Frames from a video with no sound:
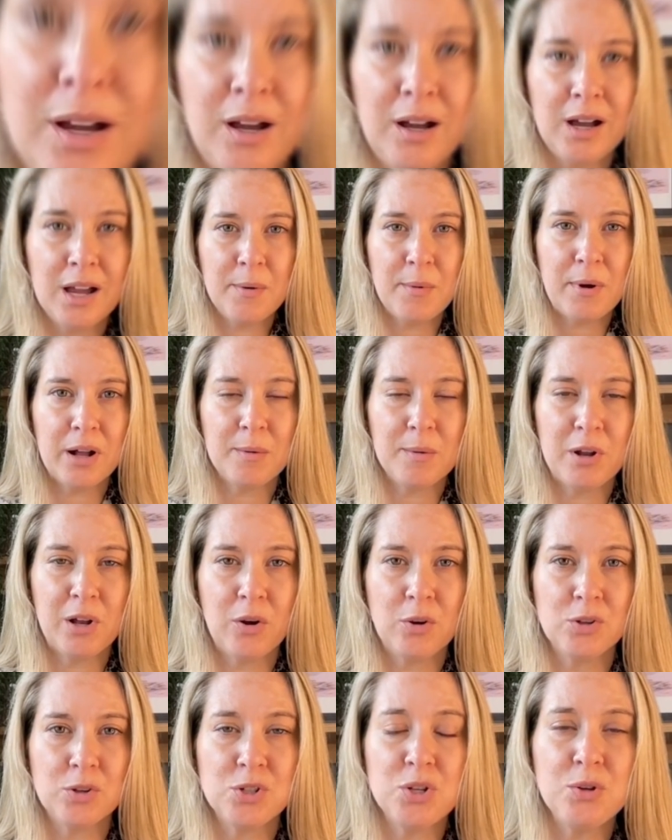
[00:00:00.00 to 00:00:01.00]
Hi, welcome
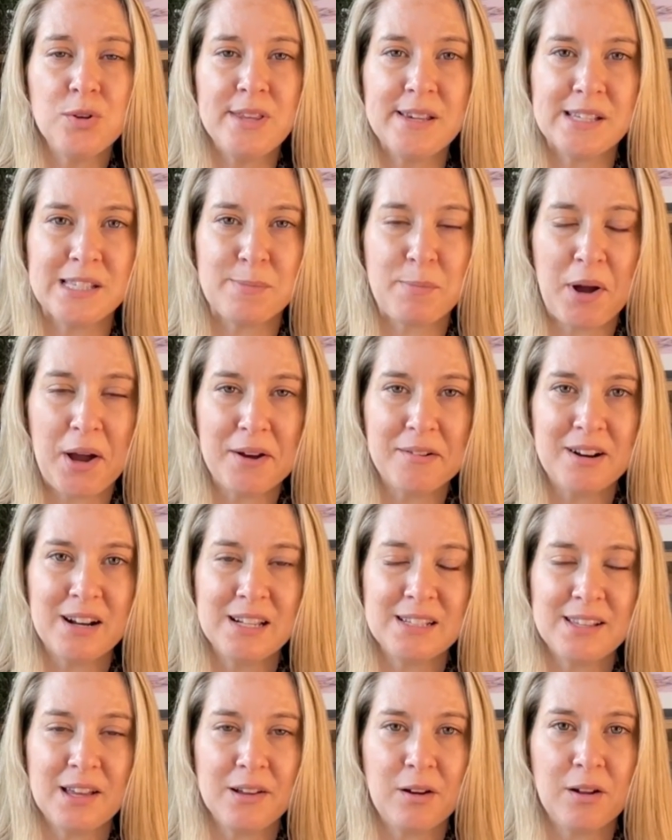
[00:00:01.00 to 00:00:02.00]
along to the
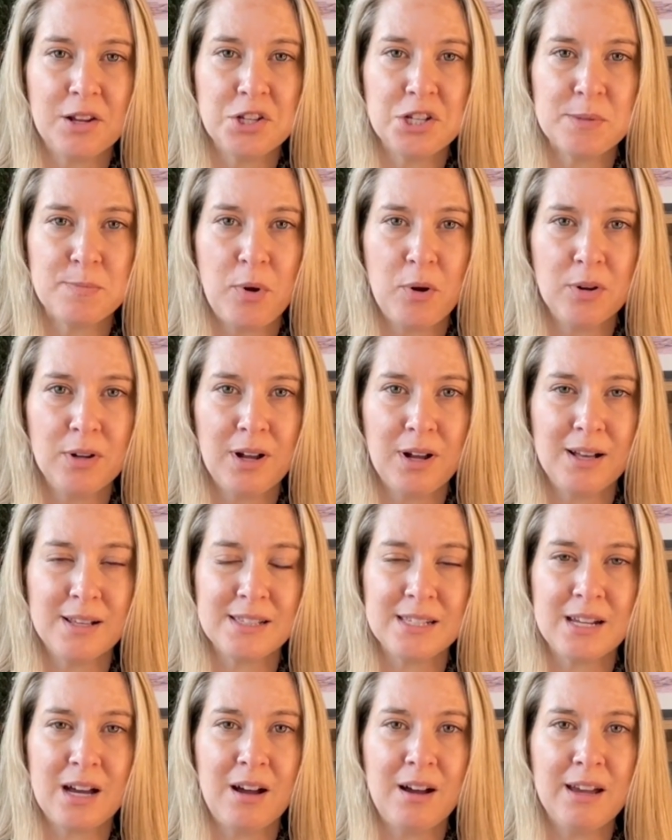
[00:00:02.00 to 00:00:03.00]
Aspiring Psychologist
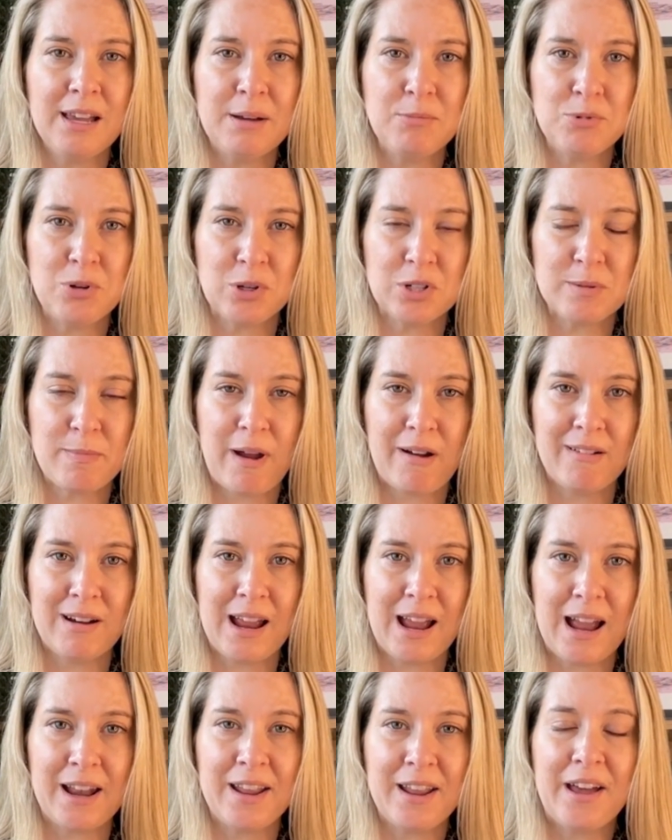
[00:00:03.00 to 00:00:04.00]
Podcast. I am Dr.
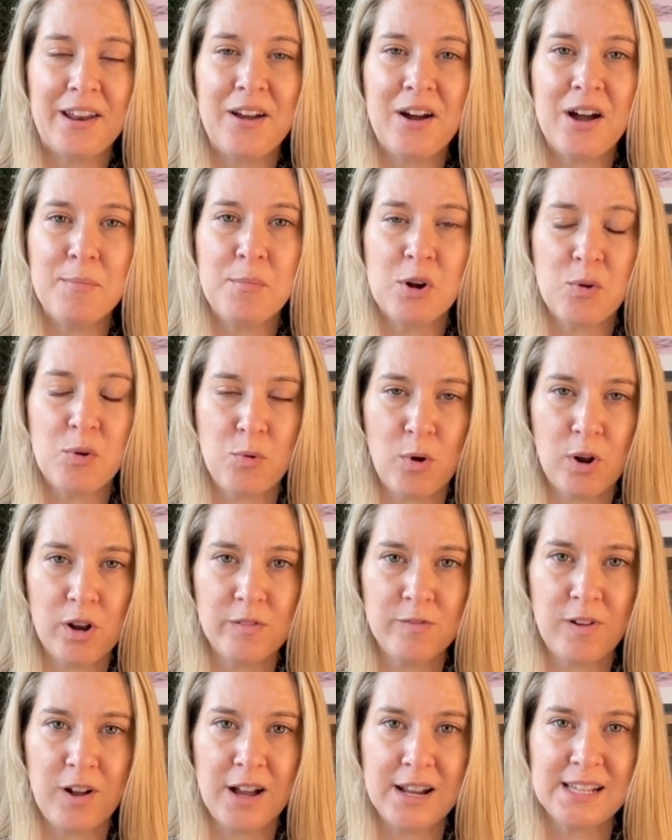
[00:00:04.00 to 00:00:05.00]
Marianne and I'm a
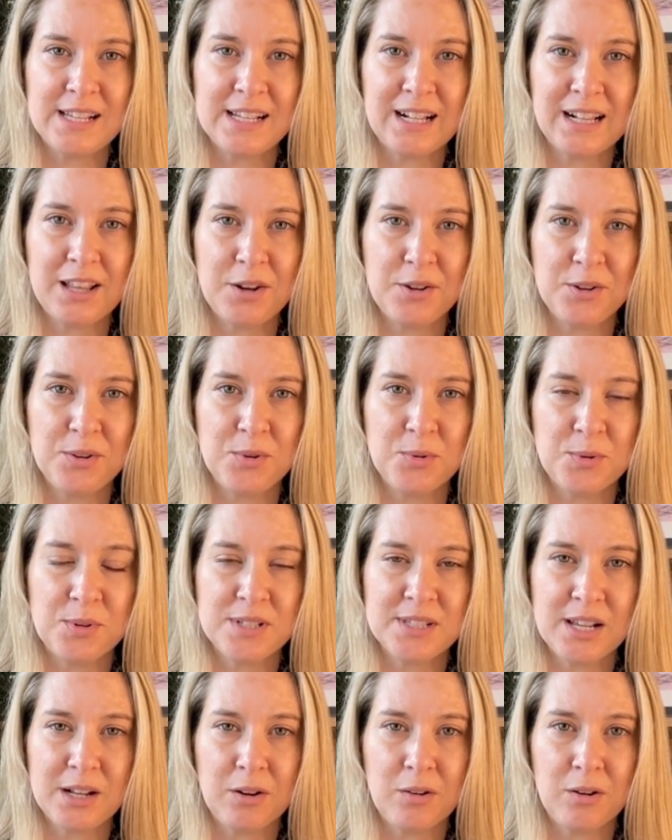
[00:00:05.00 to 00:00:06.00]
qualified clinical
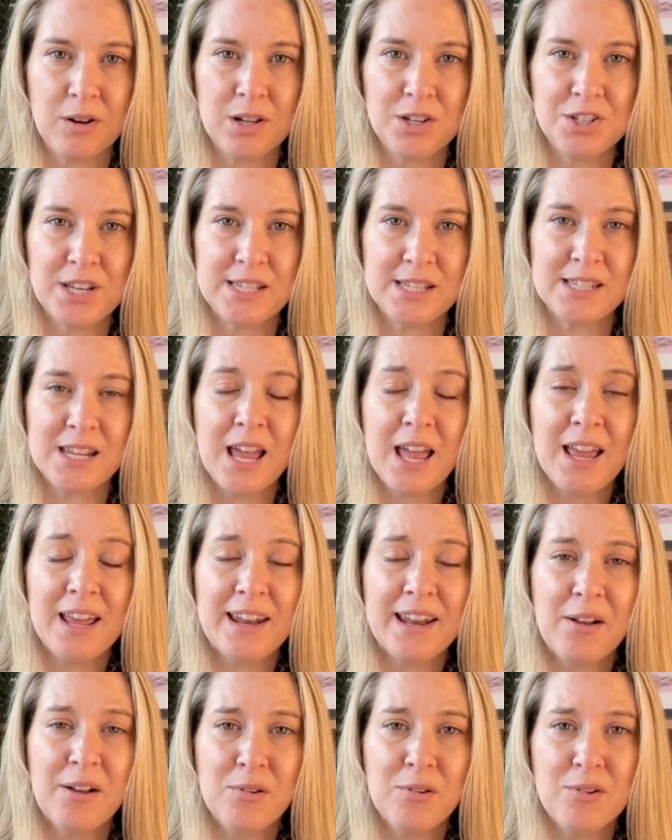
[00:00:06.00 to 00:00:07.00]
psychologist.
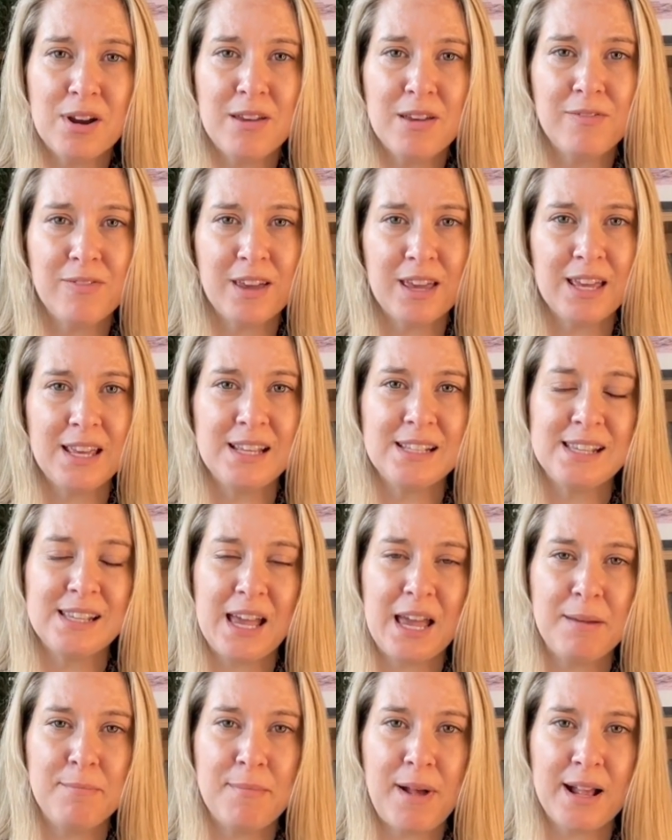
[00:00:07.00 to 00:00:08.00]
Now, grief is
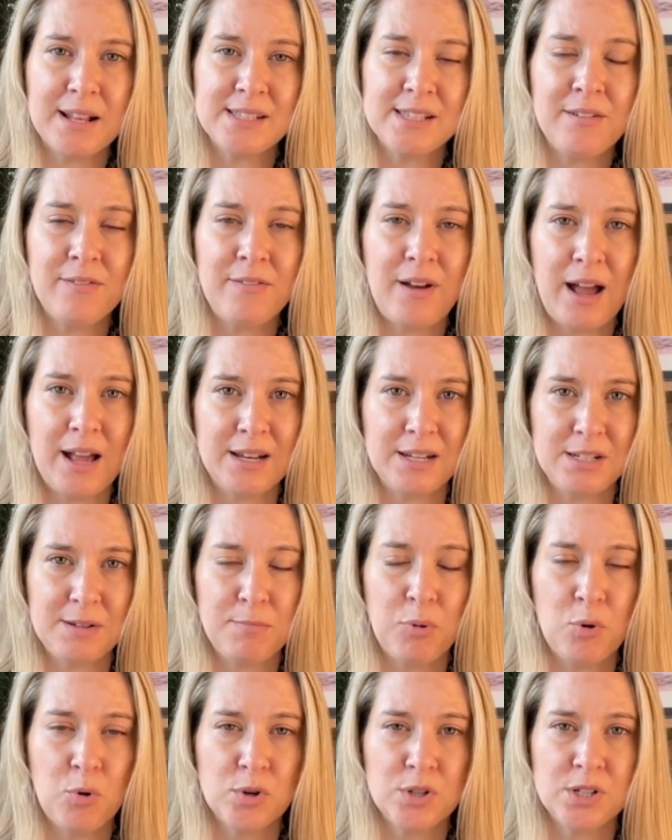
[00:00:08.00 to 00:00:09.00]
a massive and
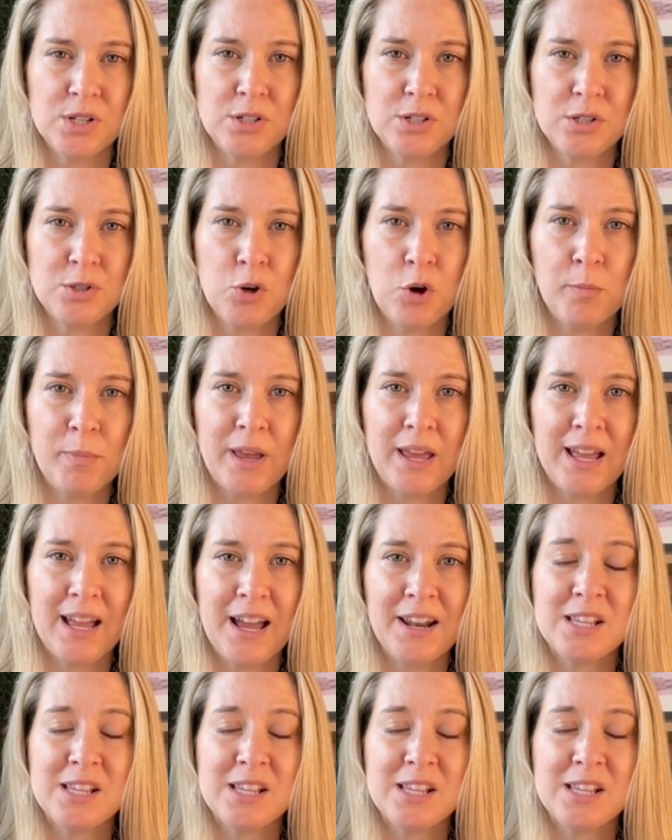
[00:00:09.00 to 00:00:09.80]
important topic, and